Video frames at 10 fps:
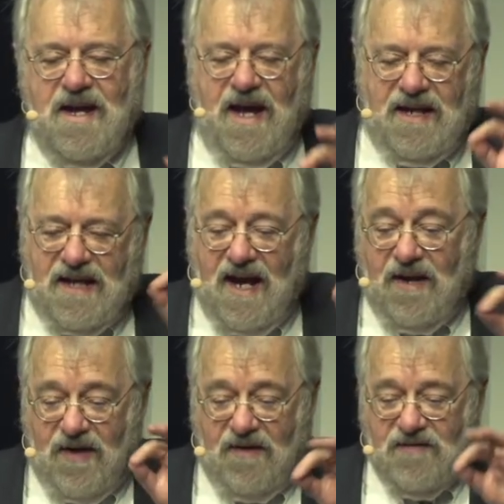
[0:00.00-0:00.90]
and he
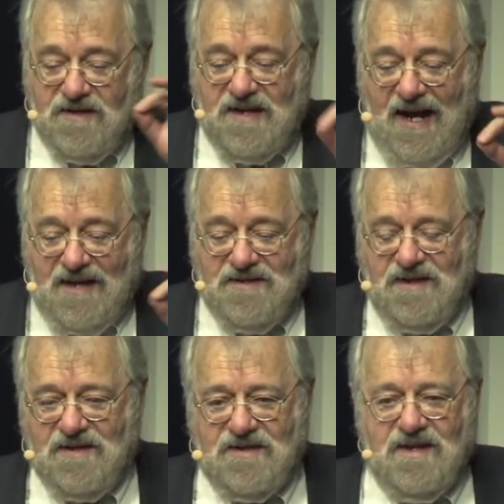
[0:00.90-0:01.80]
hired Evans as
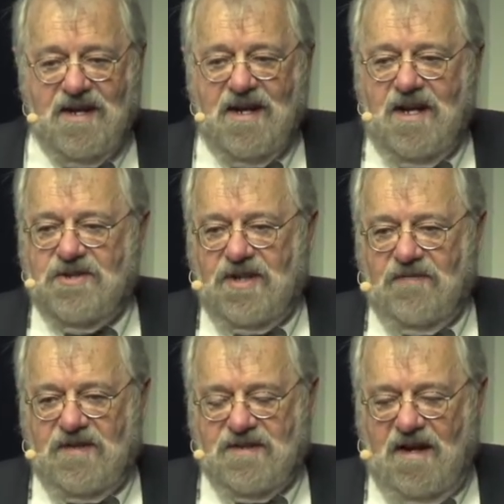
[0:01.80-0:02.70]
his
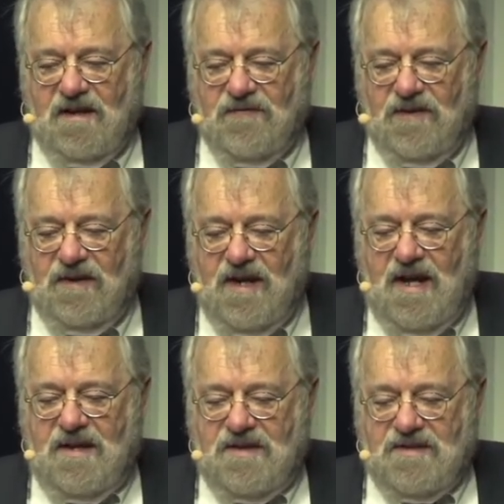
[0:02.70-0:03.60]
chief photographer.
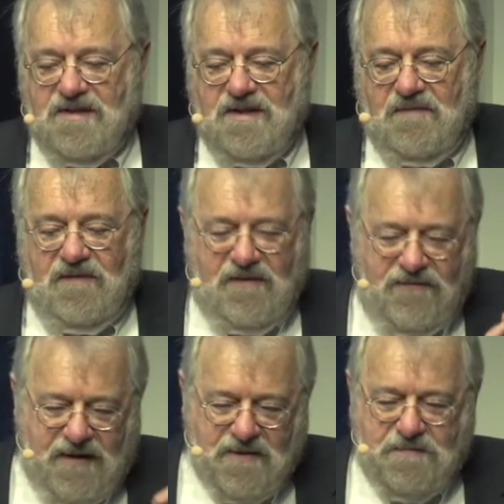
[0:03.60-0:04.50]
This is a very
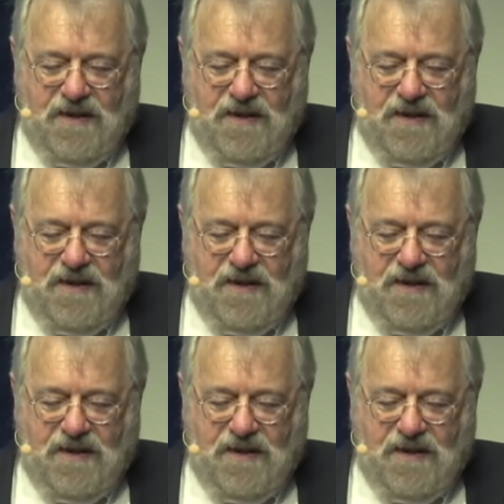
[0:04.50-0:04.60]
famous